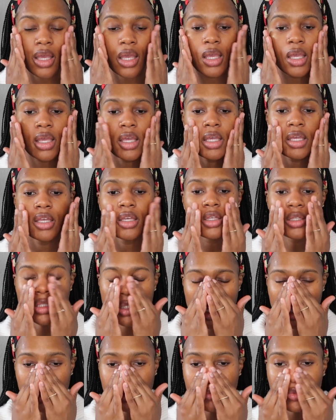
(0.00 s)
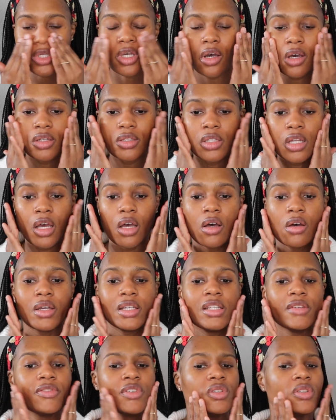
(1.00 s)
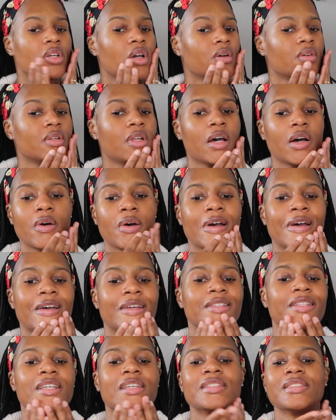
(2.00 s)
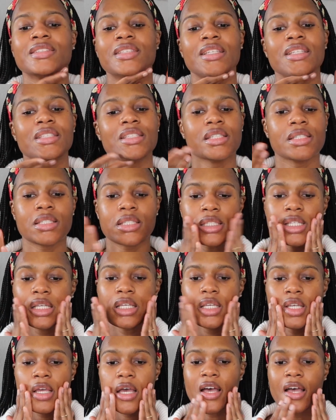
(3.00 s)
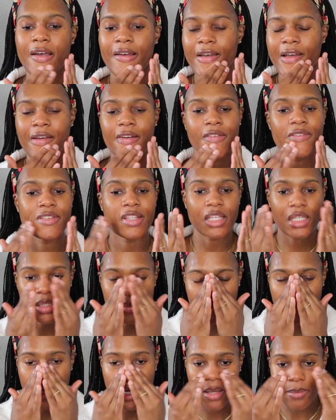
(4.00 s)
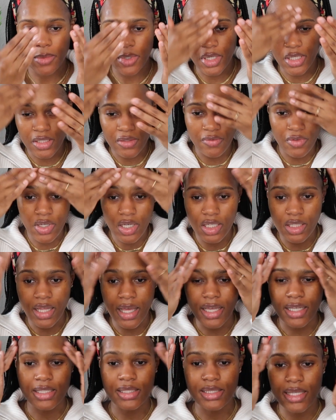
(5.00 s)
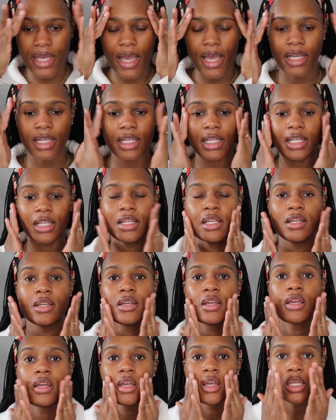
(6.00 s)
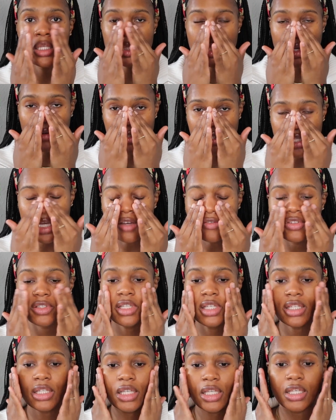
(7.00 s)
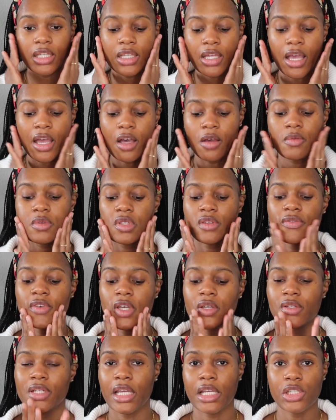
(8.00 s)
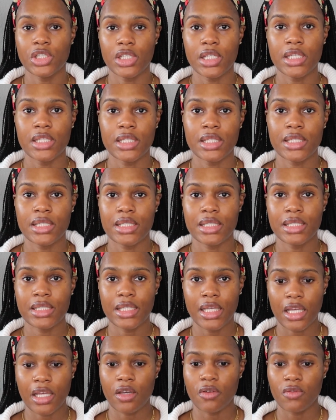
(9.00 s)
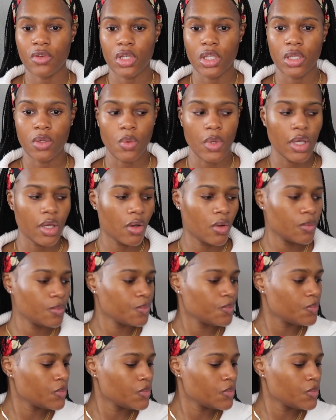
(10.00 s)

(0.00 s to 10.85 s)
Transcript: And we all know, and if you don't know, the consistency of this primer is very like tacky, so it definitely helps the foundation stick really well.